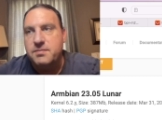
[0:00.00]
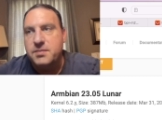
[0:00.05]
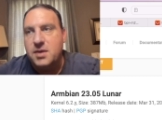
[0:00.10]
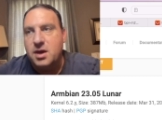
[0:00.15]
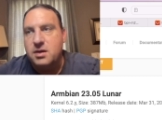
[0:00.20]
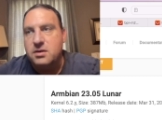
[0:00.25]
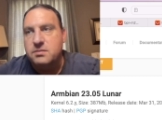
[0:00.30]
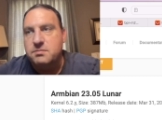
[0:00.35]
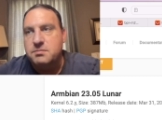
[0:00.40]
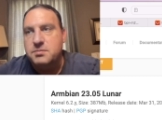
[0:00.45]

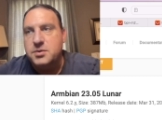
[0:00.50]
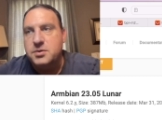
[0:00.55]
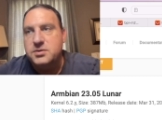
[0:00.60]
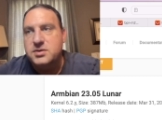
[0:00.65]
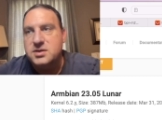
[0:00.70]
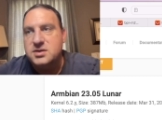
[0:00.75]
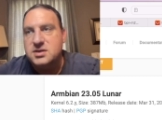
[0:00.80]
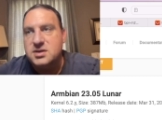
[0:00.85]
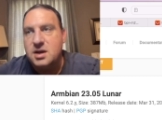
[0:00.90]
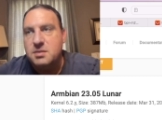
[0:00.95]
I'll boot
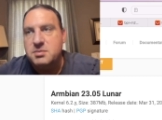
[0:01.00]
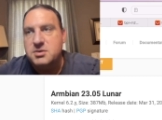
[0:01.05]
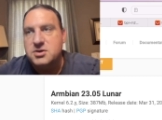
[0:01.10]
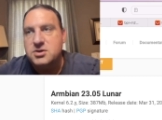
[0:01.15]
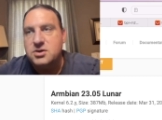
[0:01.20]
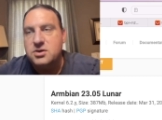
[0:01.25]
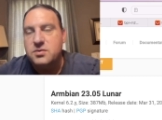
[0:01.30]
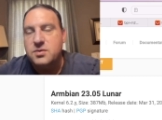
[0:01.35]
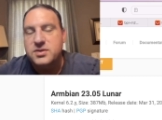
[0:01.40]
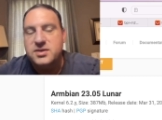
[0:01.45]
this up and
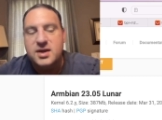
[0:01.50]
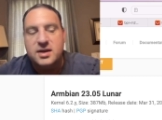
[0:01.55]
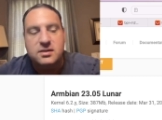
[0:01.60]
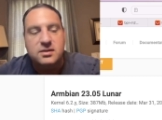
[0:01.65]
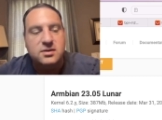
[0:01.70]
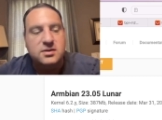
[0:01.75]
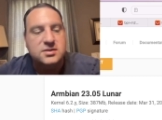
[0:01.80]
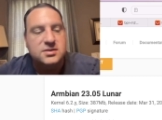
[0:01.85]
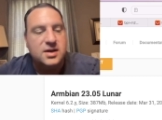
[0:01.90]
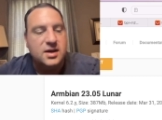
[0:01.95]
show you what that
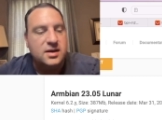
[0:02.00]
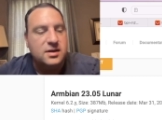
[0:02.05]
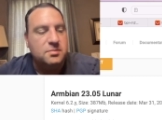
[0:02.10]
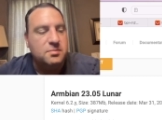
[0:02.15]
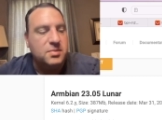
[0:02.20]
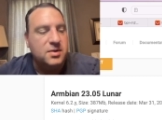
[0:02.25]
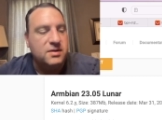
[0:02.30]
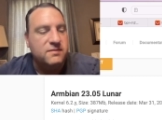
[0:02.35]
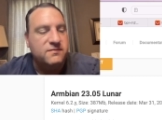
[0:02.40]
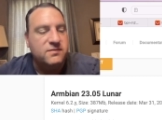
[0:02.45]
looks like.
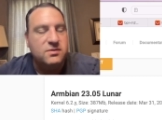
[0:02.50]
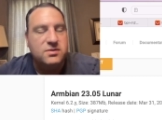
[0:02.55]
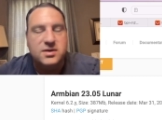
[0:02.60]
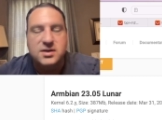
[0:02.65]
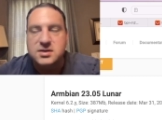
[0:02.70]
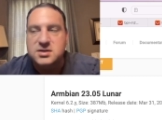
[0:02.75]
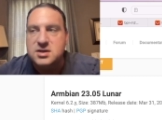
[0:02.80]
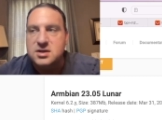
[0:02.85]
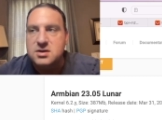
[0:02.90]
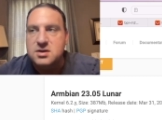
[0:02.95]
But a few
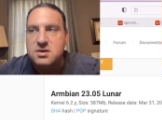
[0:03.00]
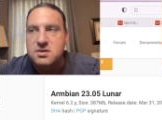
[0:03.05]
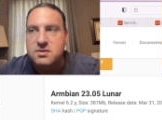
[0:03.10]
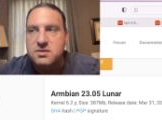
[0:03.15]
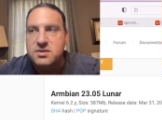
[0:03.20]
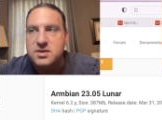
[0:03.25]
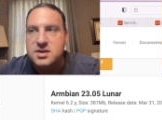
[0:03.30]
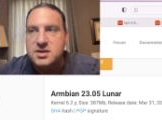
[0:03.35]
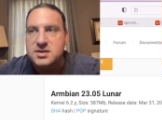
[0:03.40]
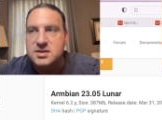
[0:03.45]
things to
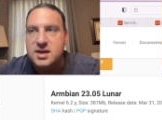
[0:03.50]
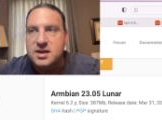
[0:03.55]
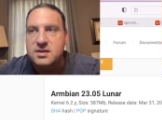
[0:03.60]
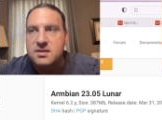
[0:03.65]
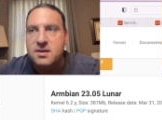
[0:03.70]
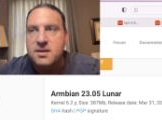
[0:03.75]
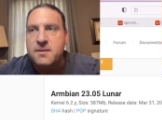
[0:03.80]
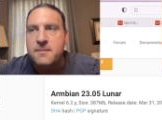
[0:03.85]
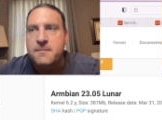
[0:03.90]
note is that